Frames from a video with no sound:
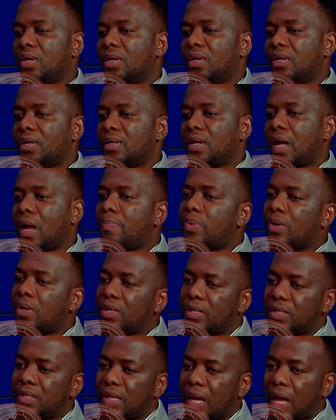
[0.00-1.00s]
that
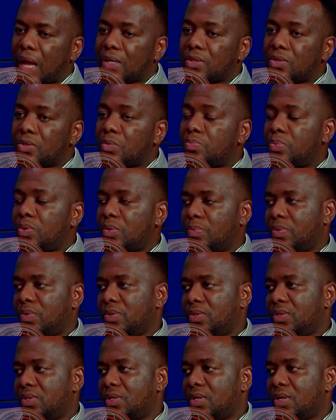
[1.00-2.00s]
policy has no
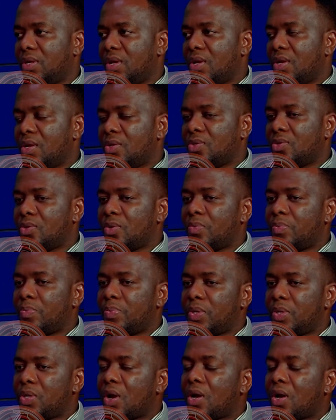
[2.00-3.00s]
purpose. So
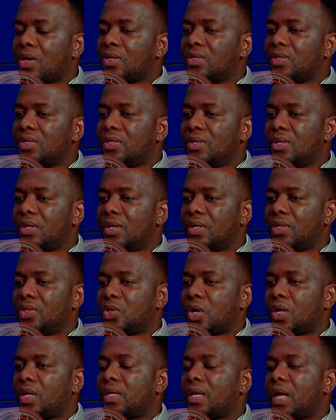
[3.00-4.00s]
beyond
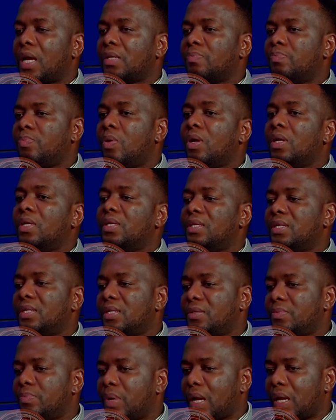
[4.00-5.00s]
turning out policies
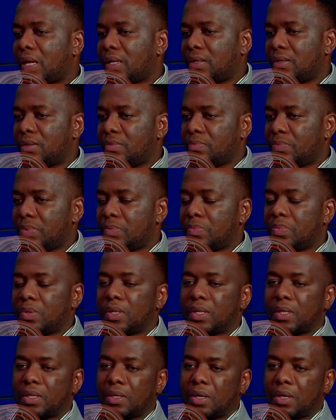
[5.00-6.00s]
by people
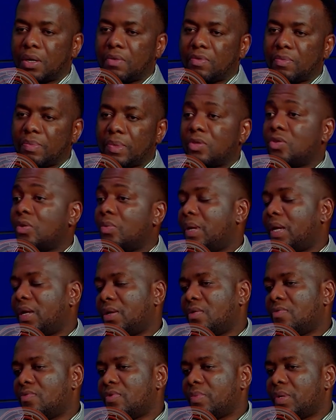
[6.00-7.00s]
in government or by
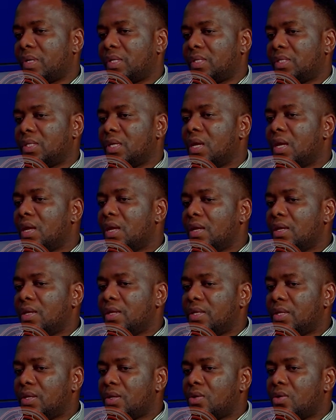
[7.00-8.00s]
government,
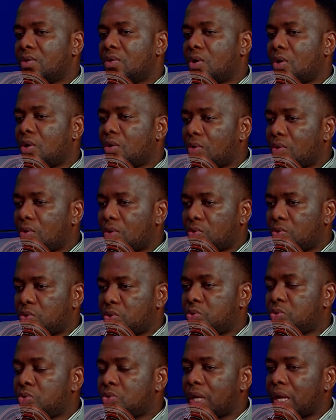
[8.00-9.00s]
they
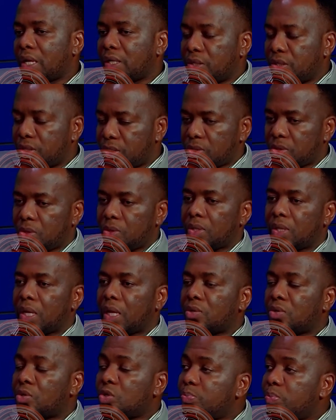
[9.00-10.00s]
should ensure that
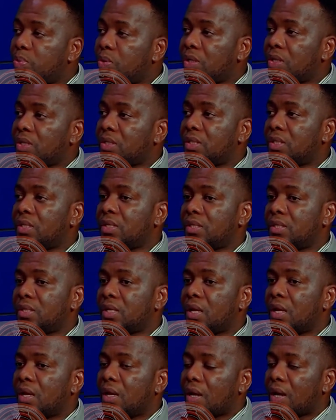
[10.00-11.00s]
those policies
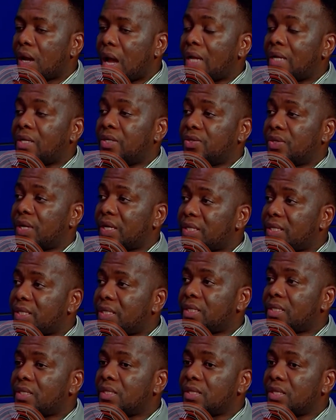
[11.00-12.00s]
are
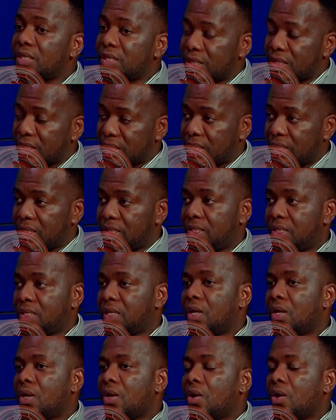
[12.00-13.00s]
addressing the needs
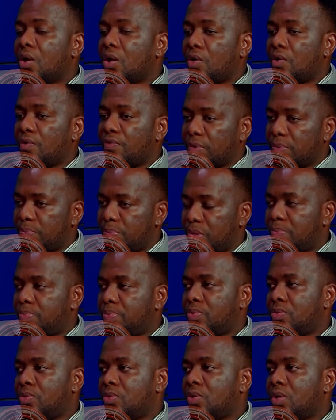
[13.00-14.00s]
of the
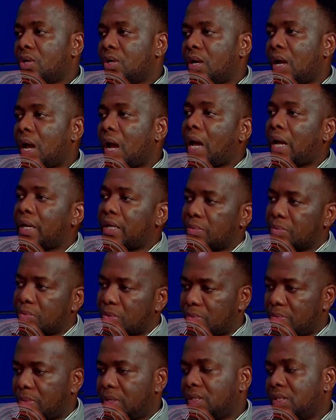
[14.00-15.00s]
people at the
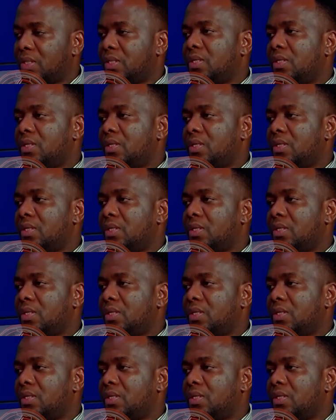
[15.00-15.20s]
moment.